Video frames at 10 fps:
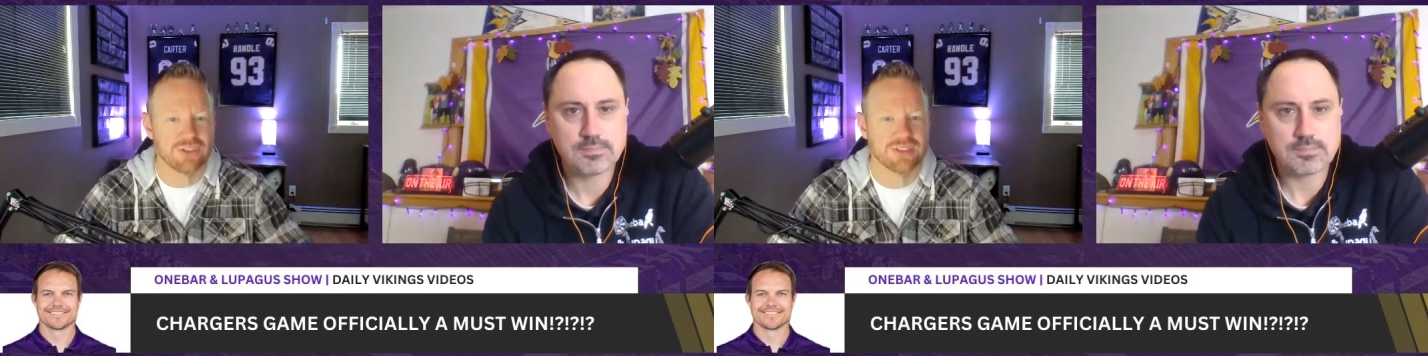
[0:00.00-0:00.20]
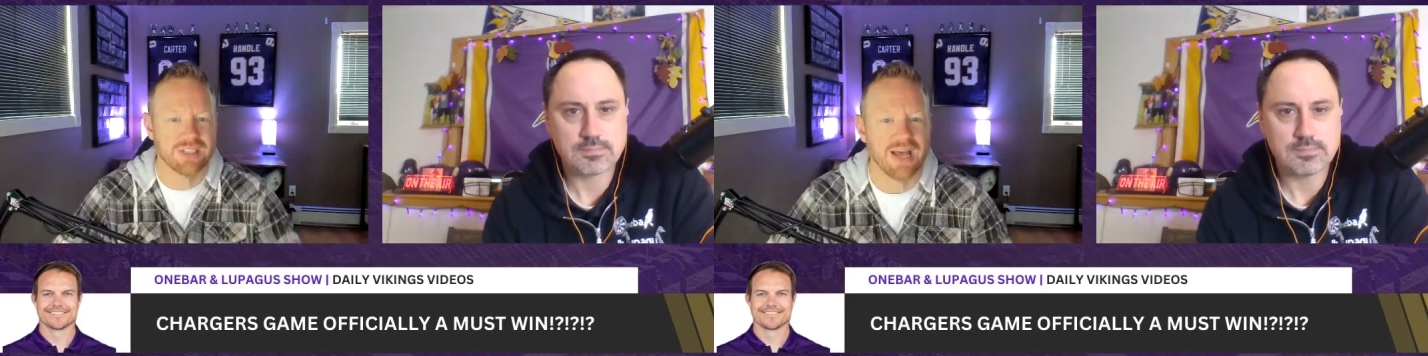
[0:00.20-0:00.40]

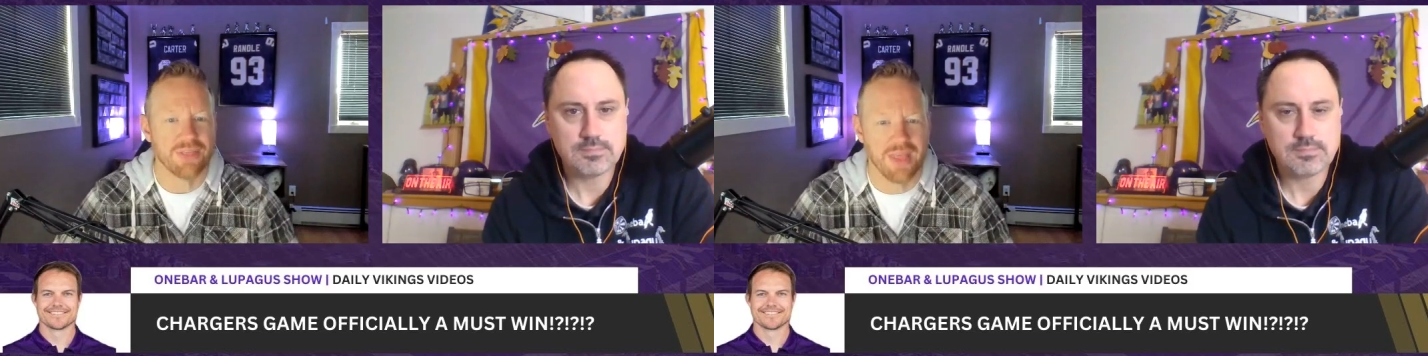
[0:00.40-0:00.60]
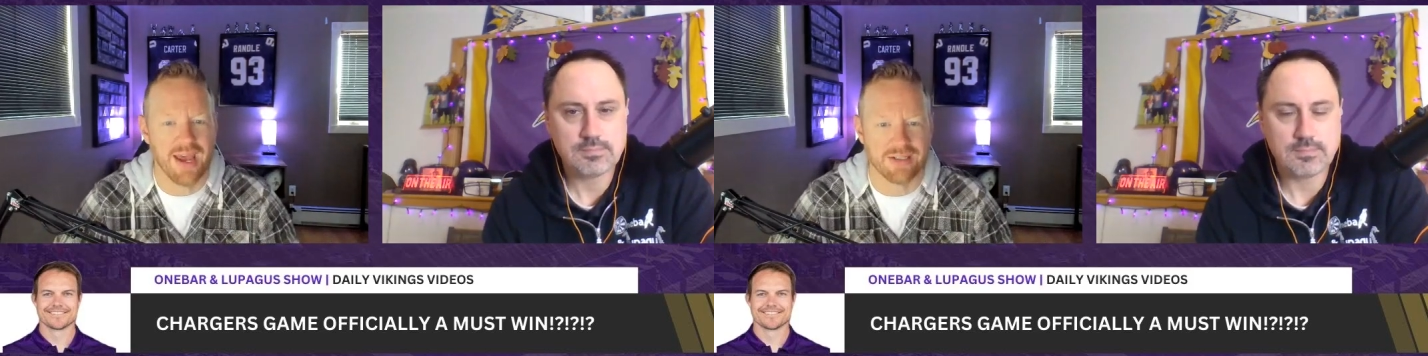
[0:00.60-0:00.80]
Speaker 1: is not
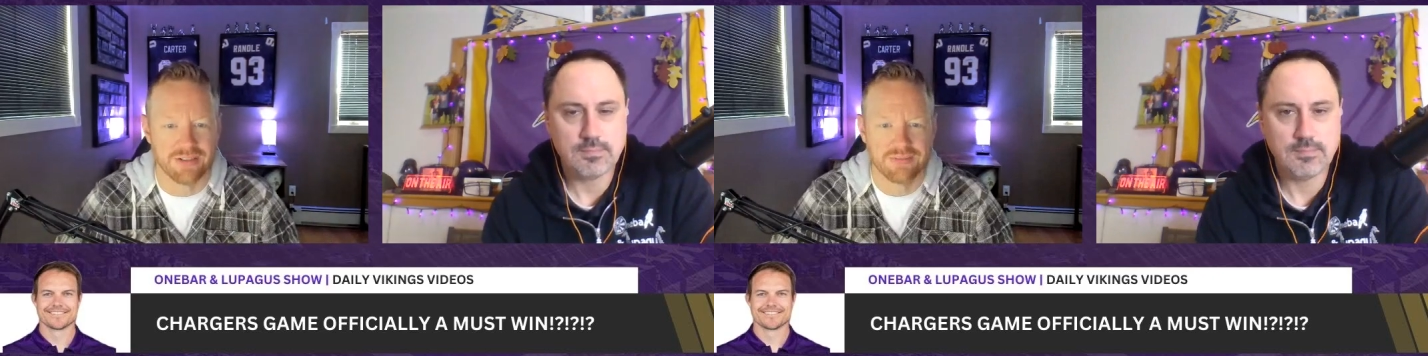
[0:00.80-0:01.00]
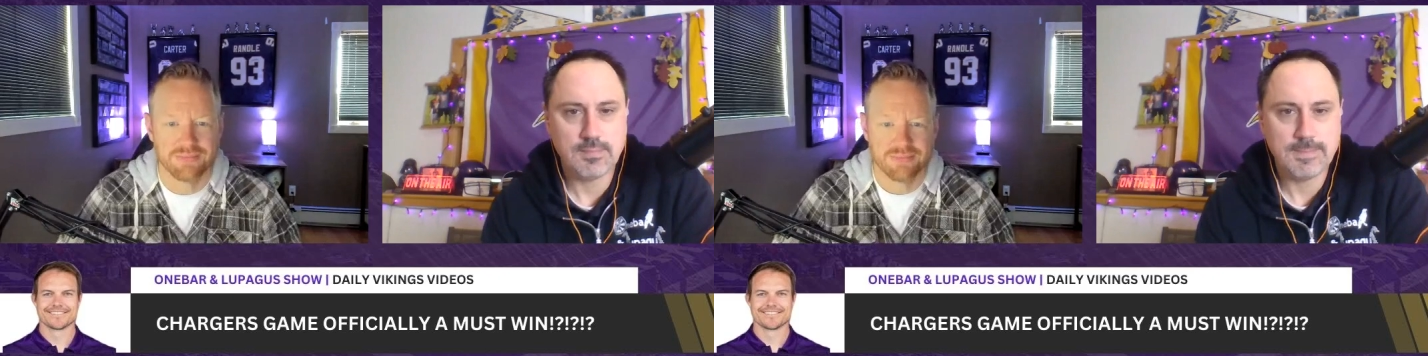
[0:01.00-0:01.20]
that.
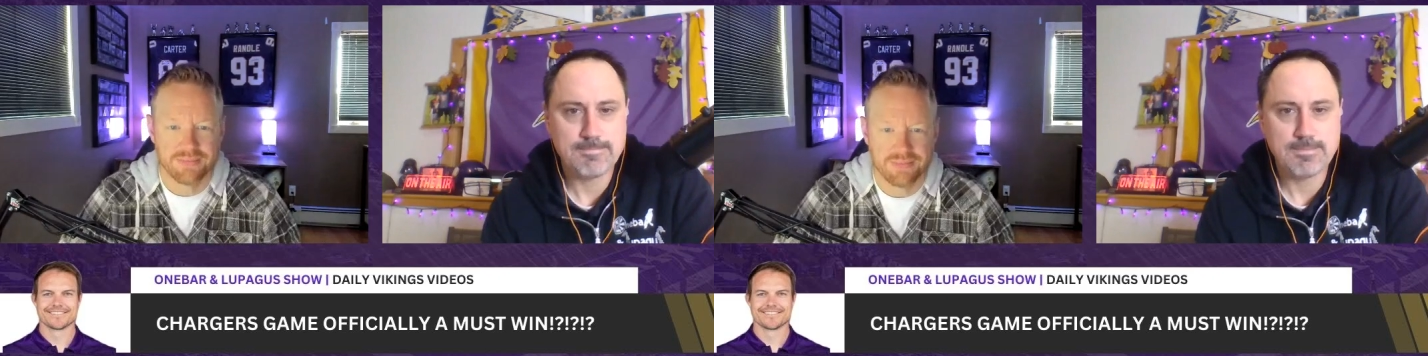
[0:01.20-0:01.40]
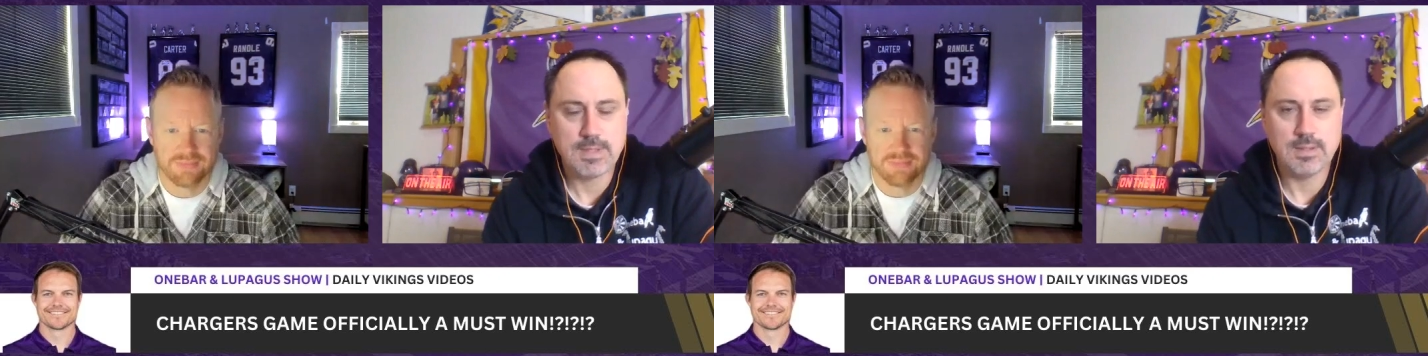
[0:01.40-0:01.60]

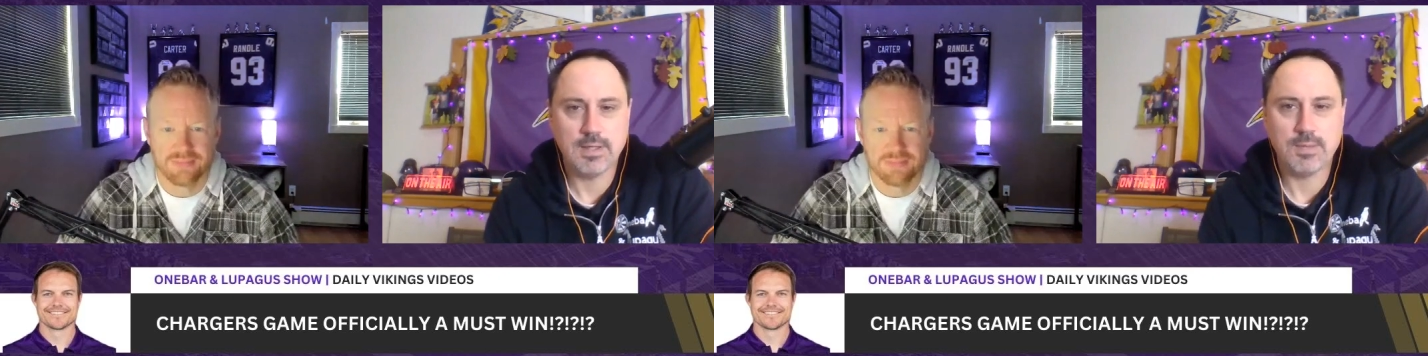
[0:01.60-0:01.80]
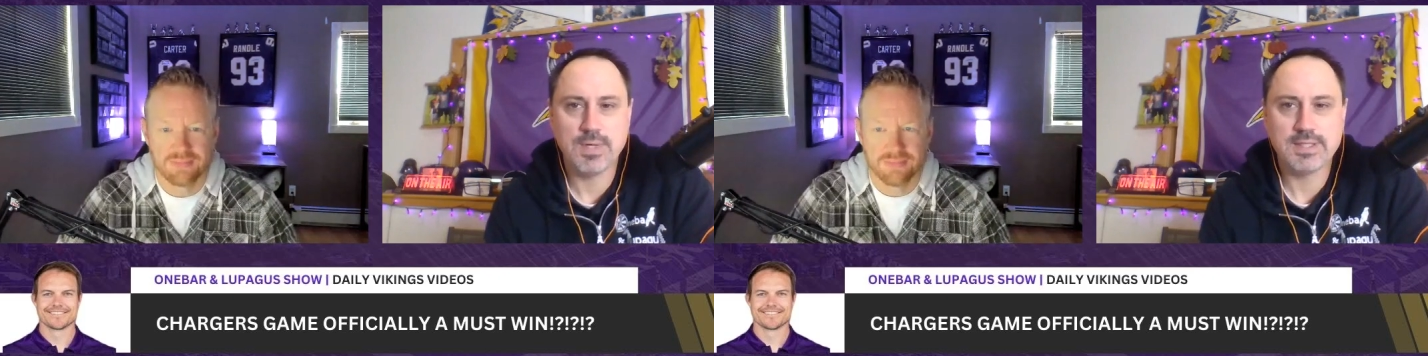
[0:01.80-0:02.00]

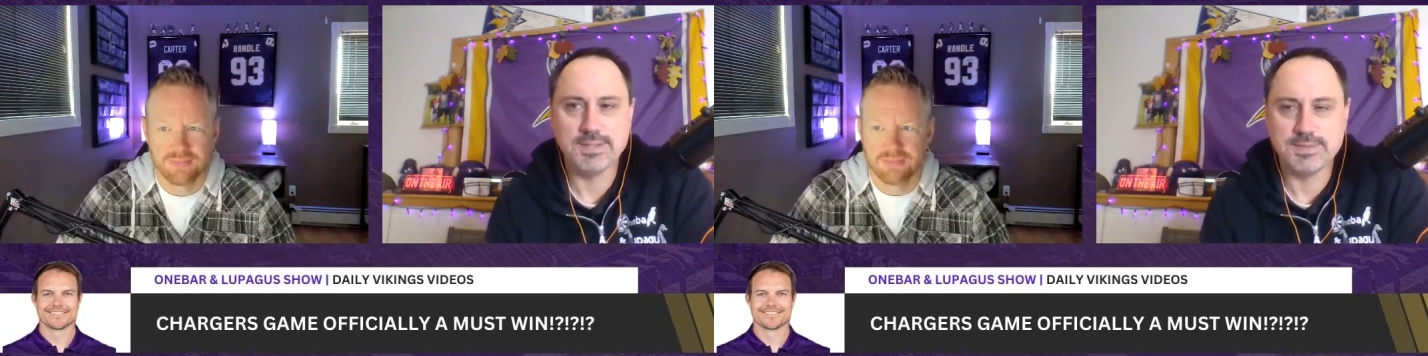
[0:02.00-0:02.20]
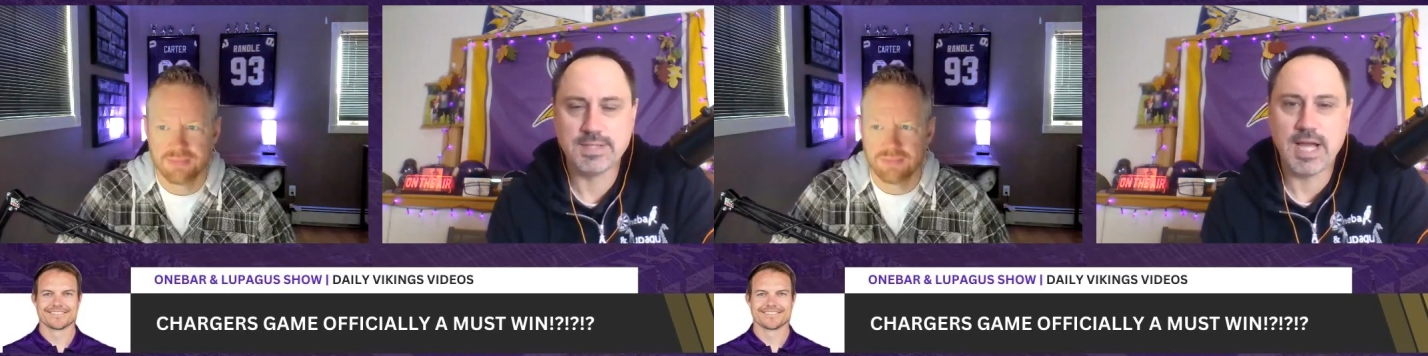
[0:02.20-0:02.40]
Speaker 2: Yeah, I'm not
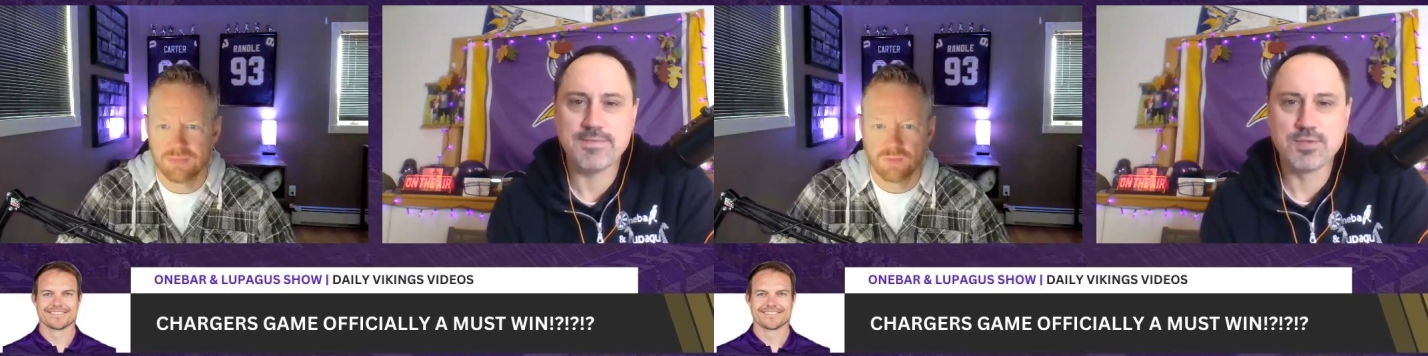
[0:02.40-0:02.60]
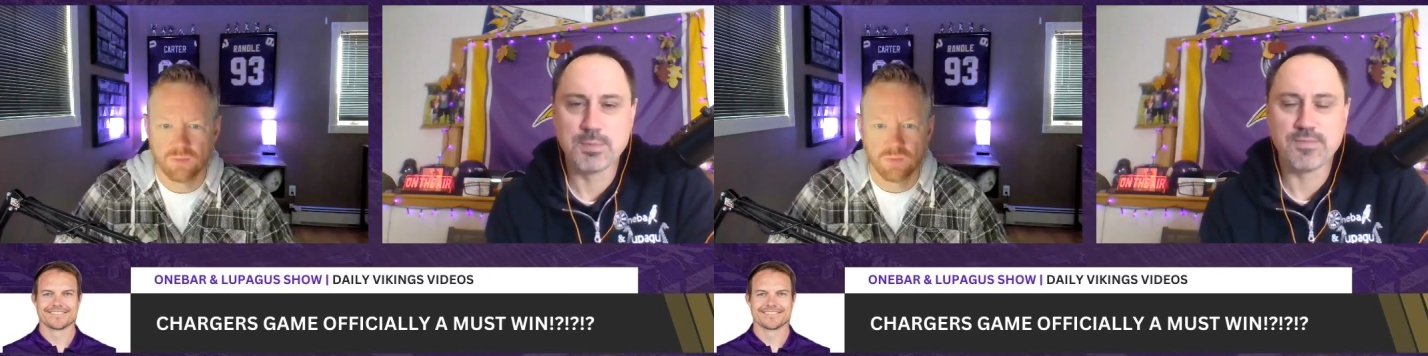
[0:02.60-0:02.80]
going to
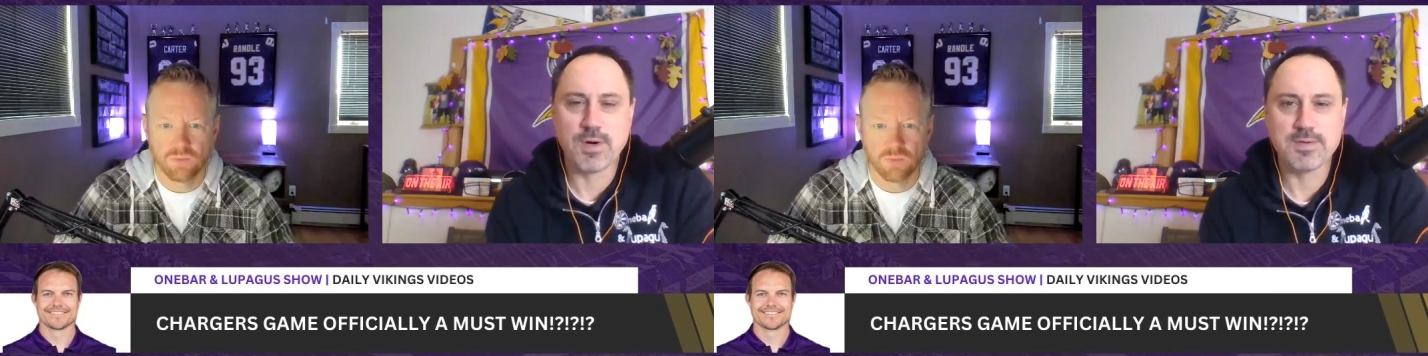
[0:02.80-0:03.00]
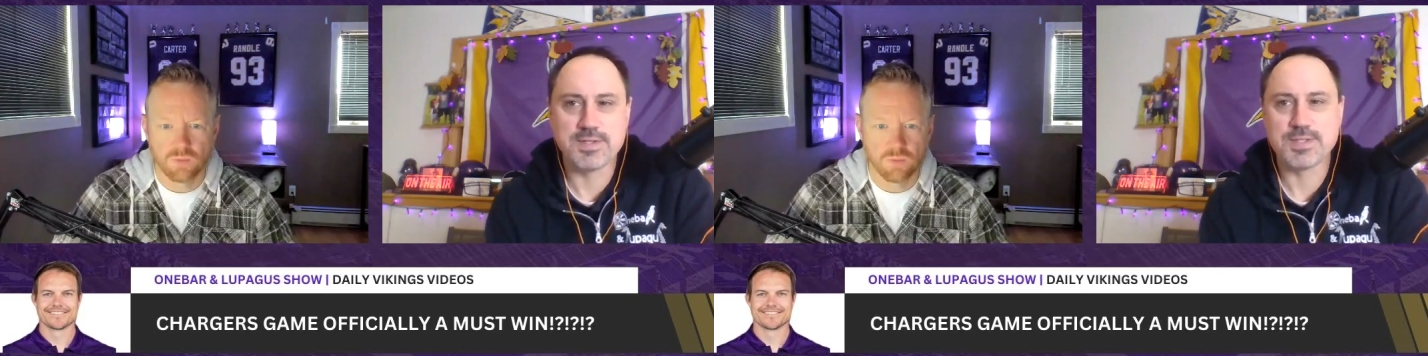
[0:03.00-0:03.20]
dive super
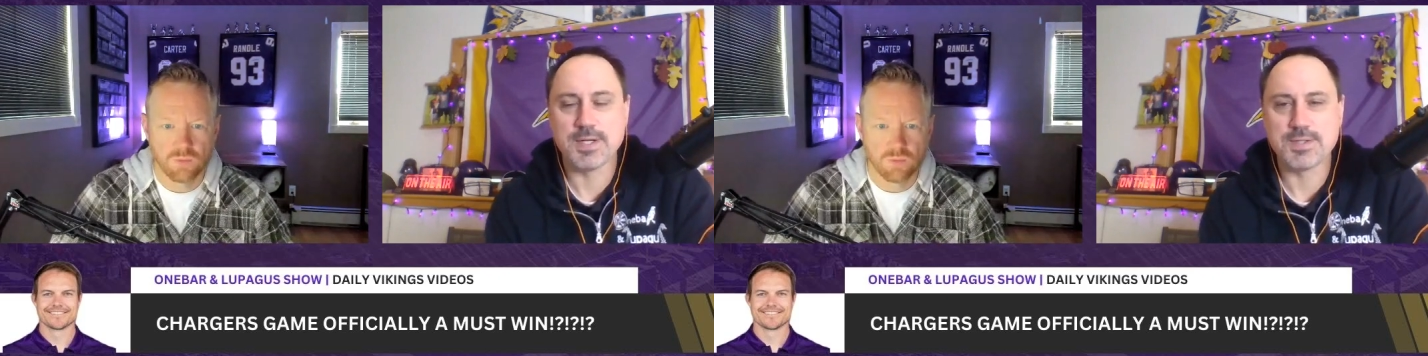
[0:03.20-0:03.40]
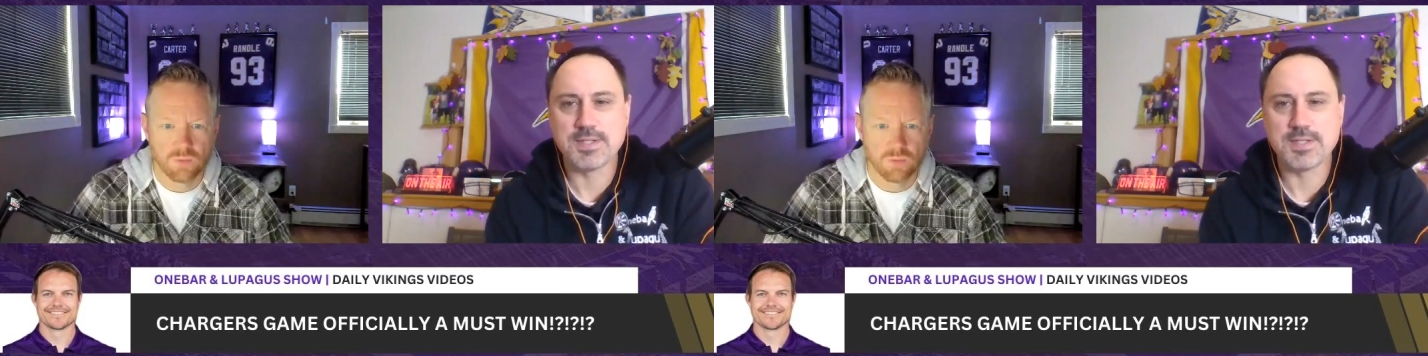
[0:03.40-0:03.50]
far into the Chargers